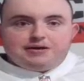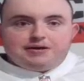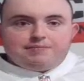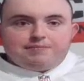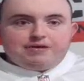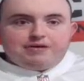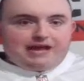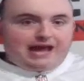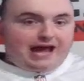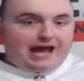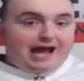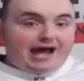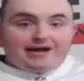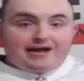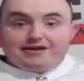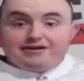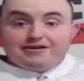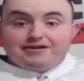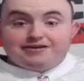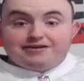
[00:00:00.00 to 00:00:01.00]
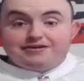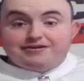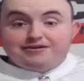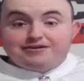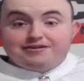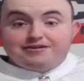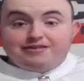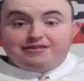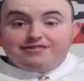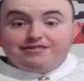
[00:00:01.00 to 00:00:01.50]
But yeah,
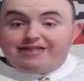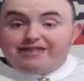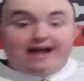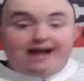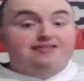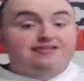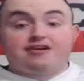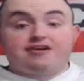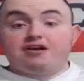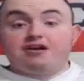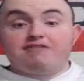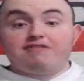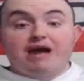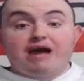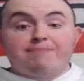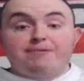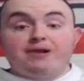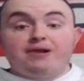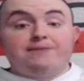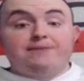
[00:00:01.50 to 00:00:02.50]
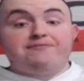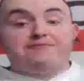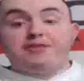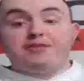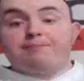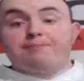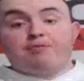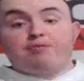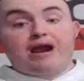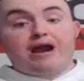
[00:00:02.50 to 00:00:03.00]
that's going to wrap it up for the
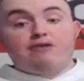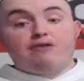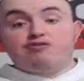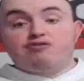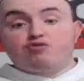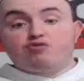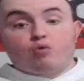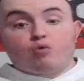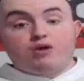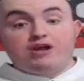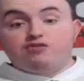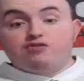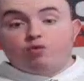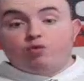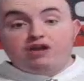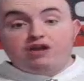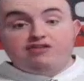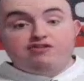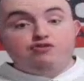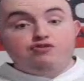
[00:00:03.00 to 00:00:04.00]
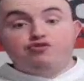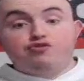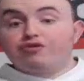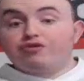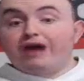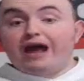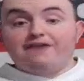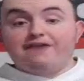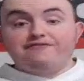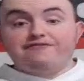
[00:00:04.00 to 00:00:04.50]
Browns 2022
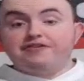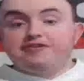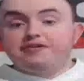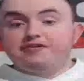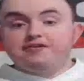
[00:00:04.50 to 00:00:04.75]
draft.